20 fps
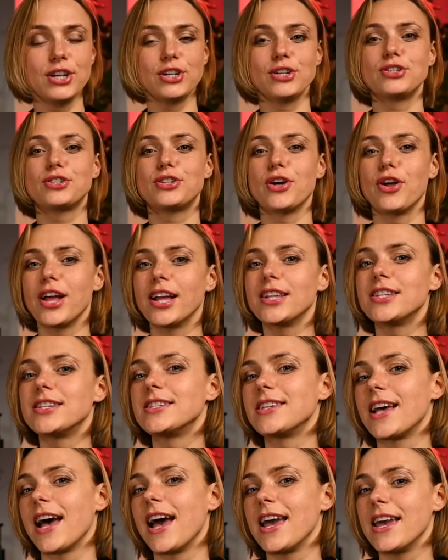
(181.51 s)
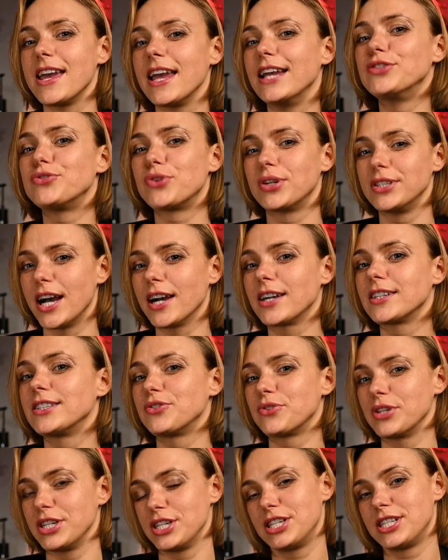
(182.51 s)
so let's say
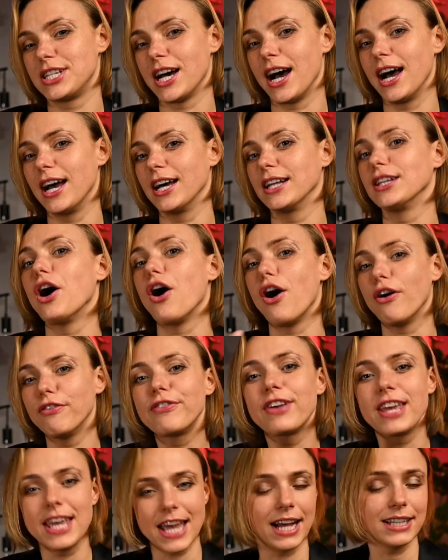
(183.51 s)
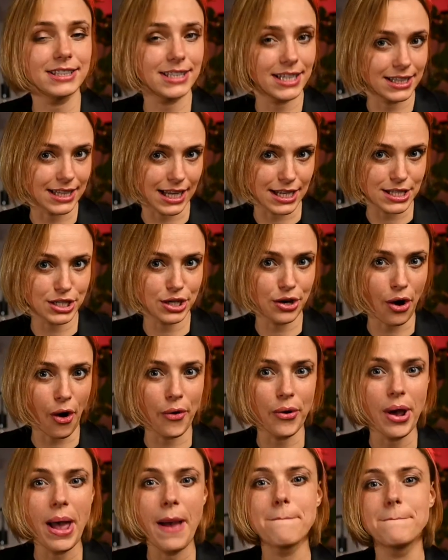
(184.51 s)
introductory style of Chianti
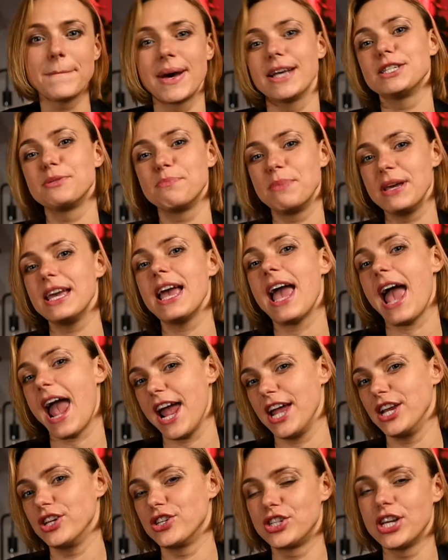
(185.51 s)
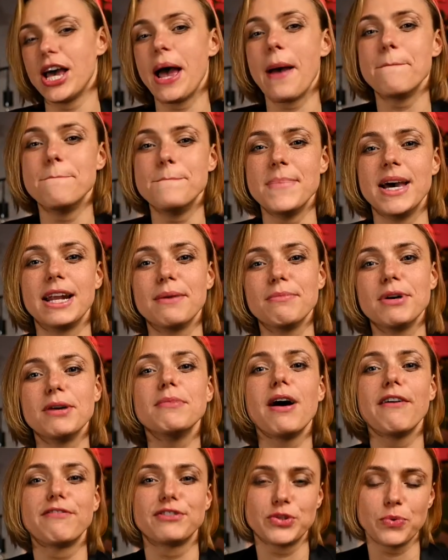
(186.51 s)
Classico must be aged minimum
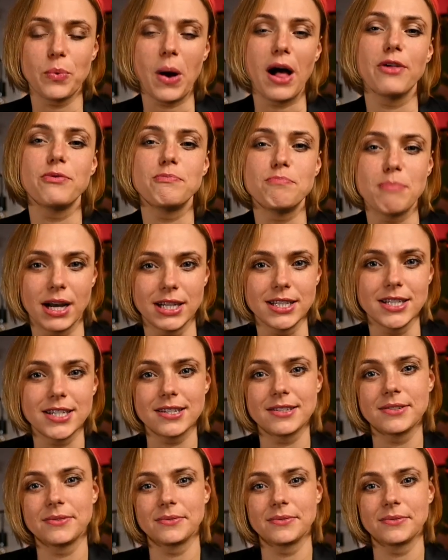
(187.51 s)
of 12 months.